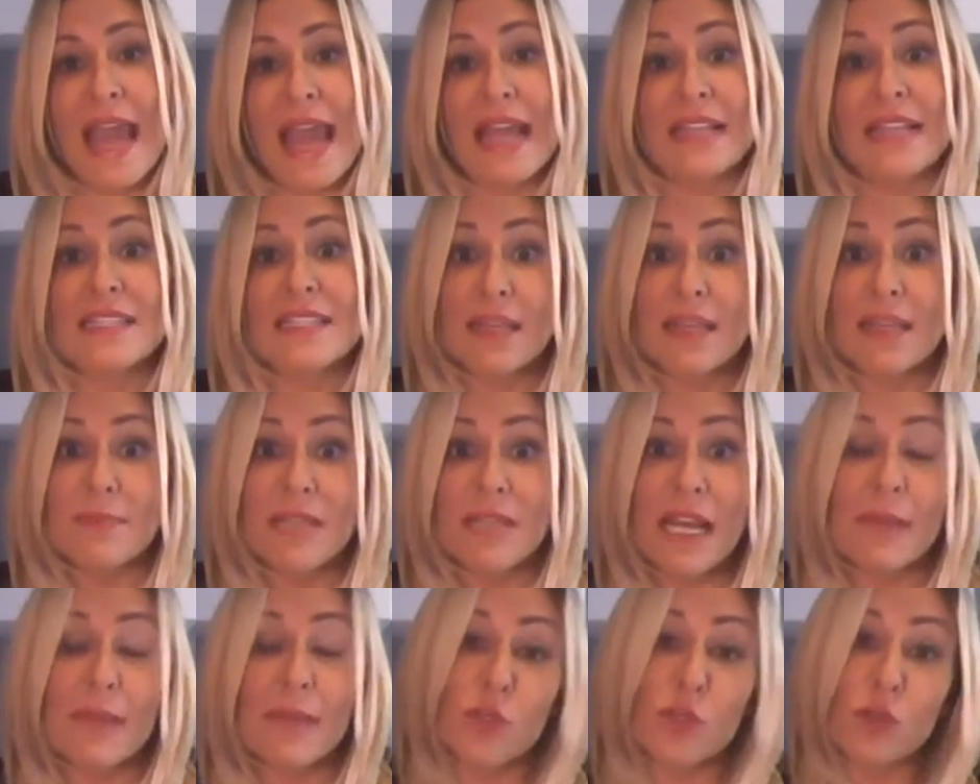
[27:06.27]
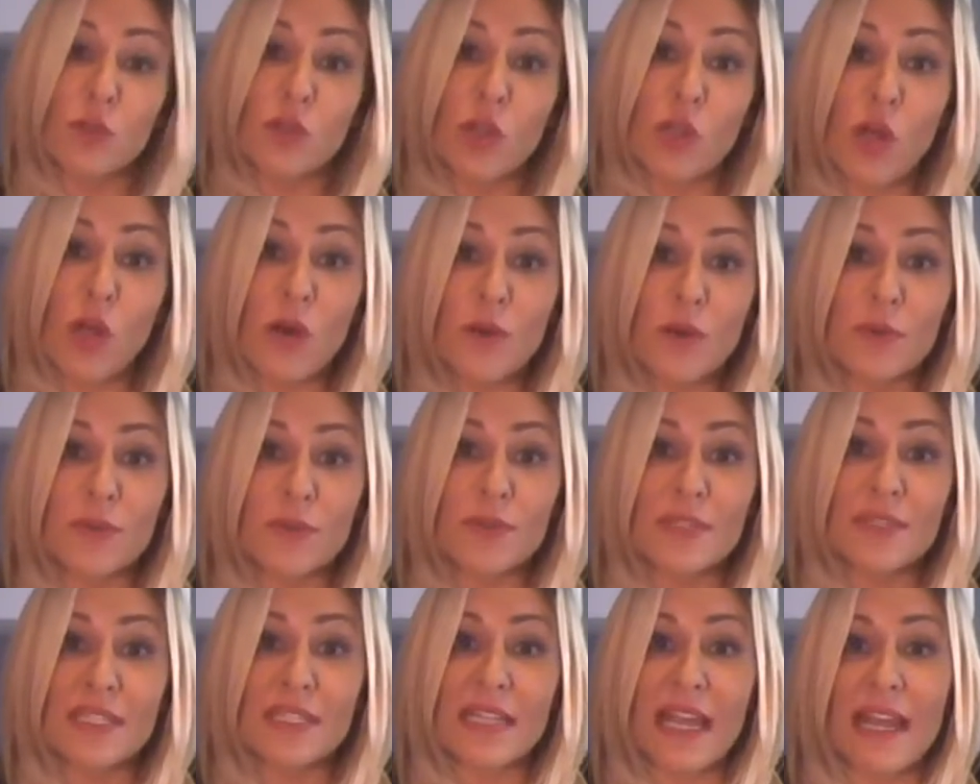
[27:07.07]
And sometimes they're
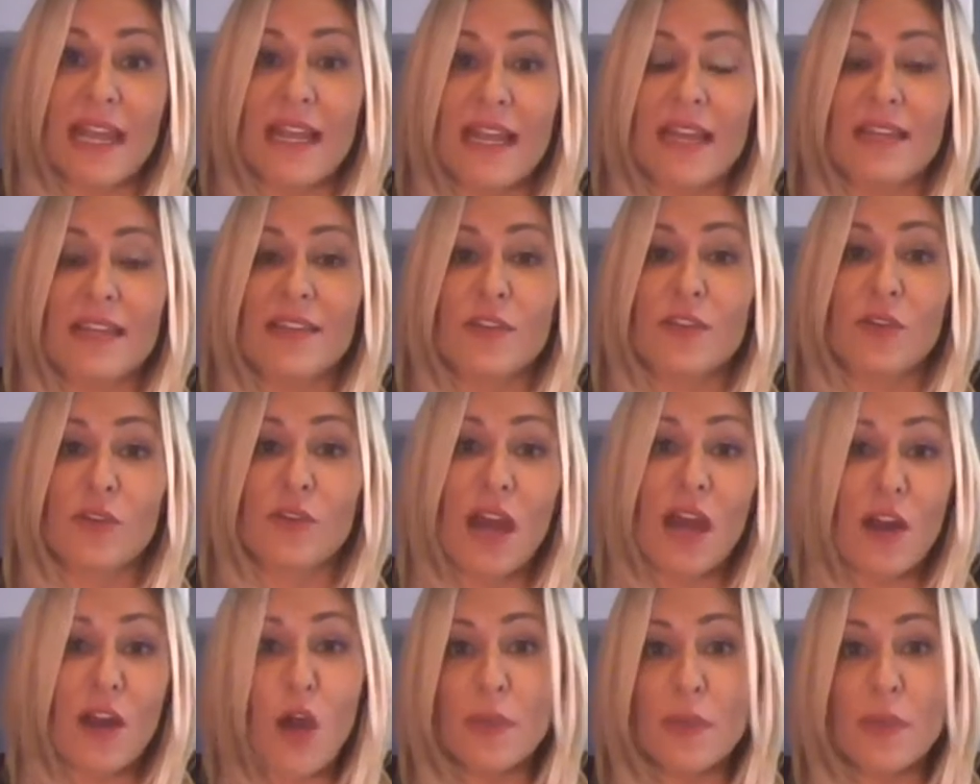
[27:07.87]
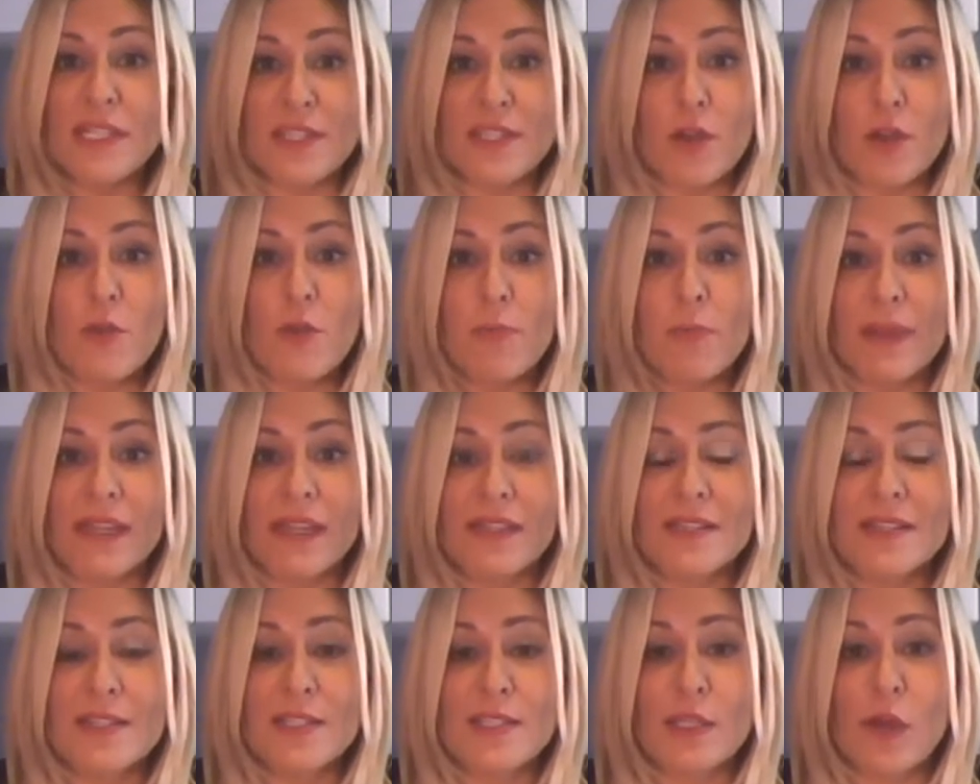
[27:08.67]
closed and they're not always
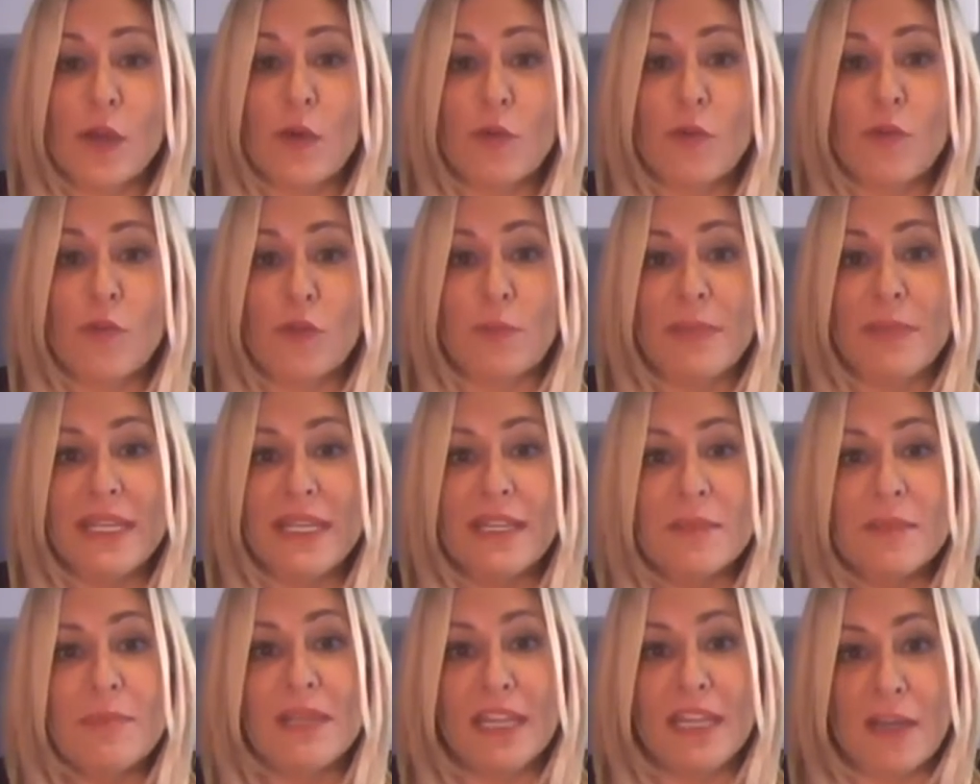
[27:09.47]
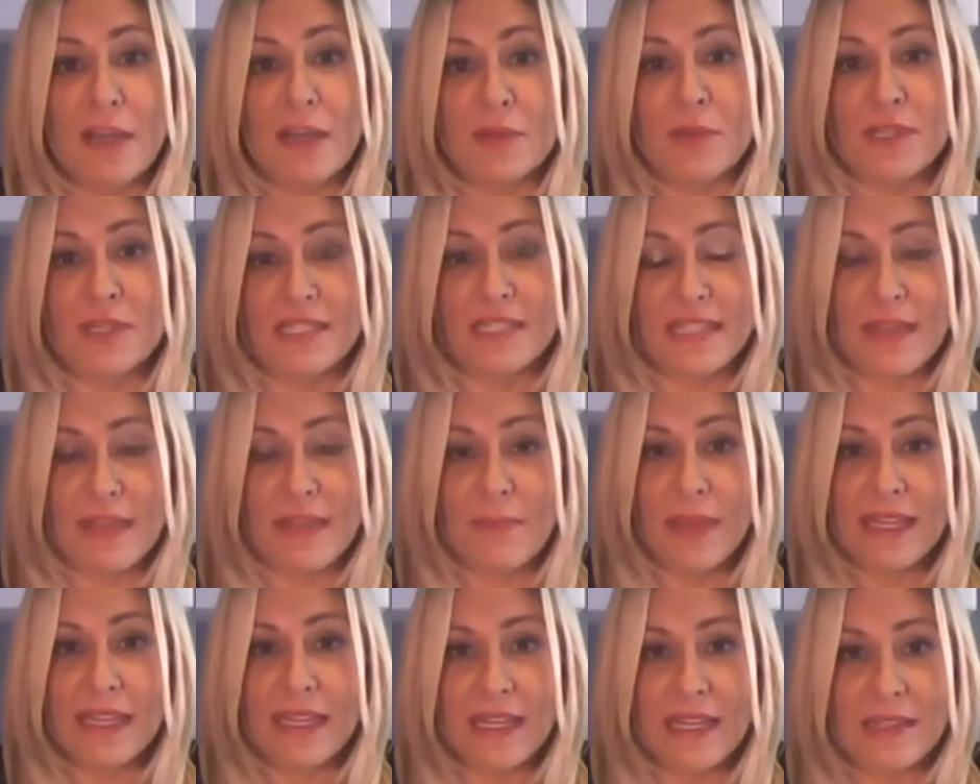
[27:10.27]
open. So for me to be able to
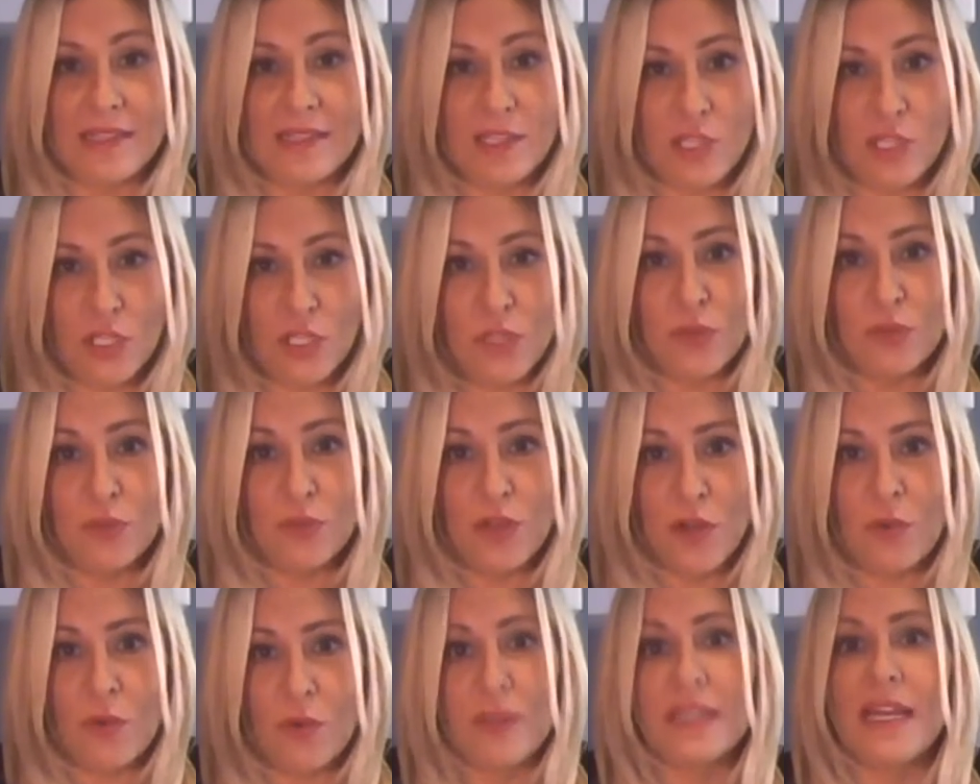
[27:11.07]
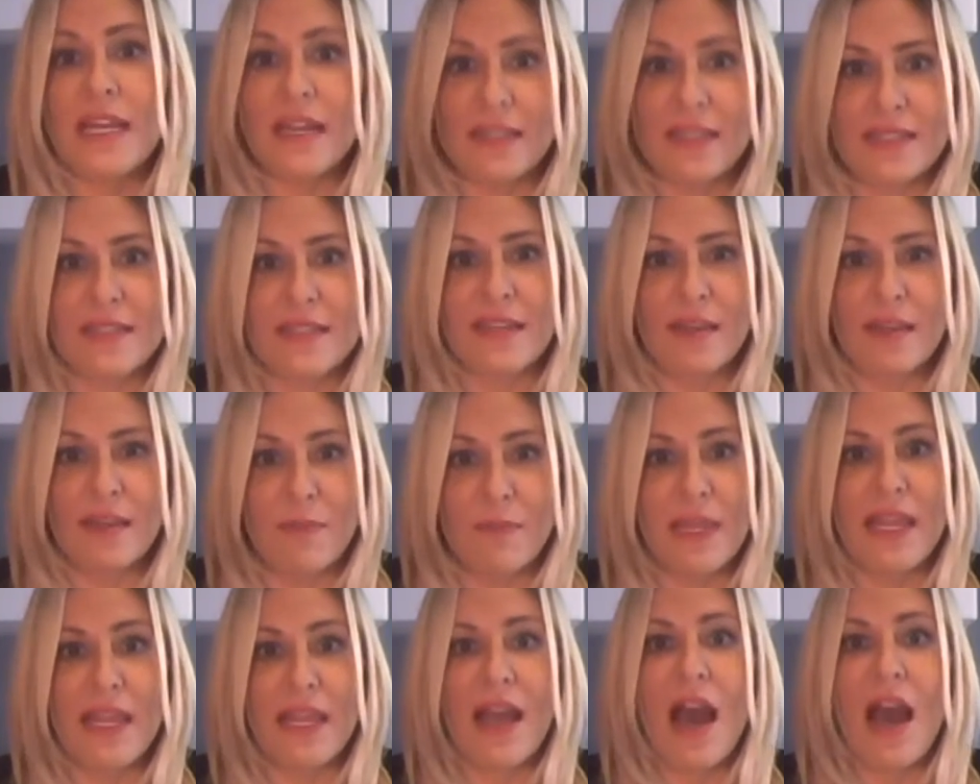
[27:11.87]
send my guests to you, knowing that it's going
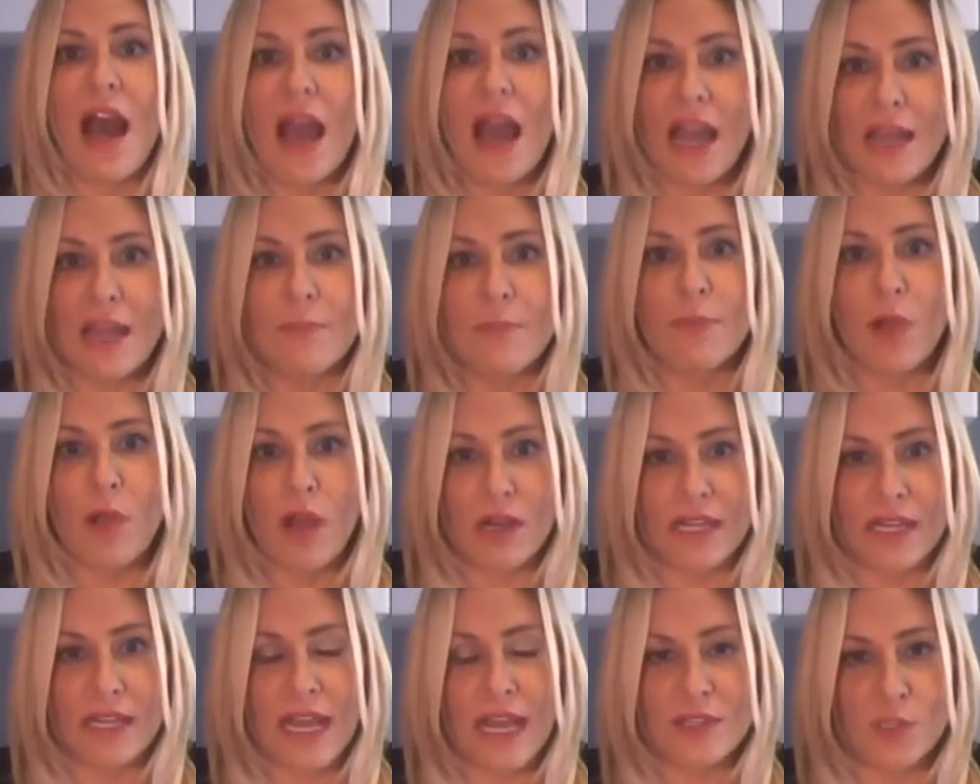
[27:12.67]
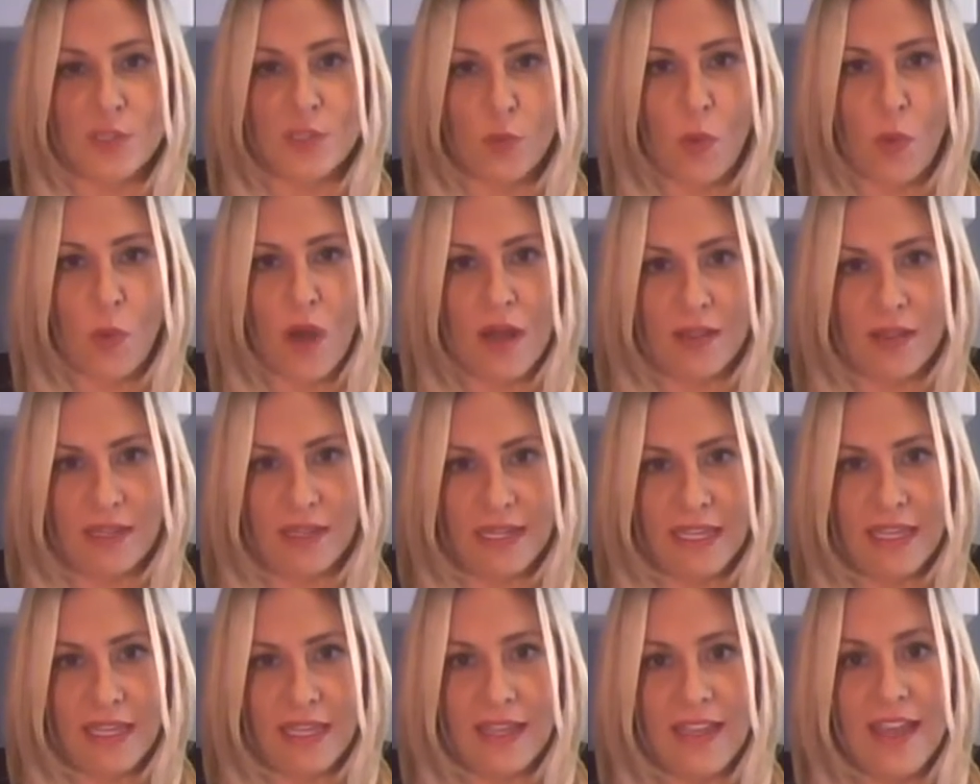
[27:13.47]
to be a high broadcast
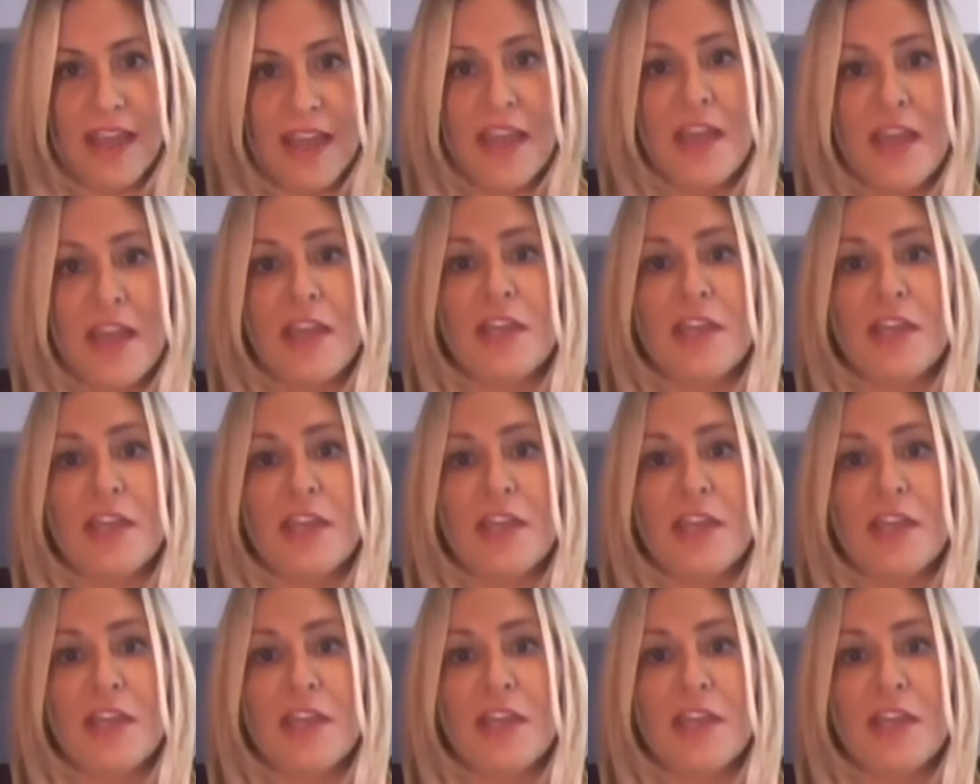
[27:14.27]
quality,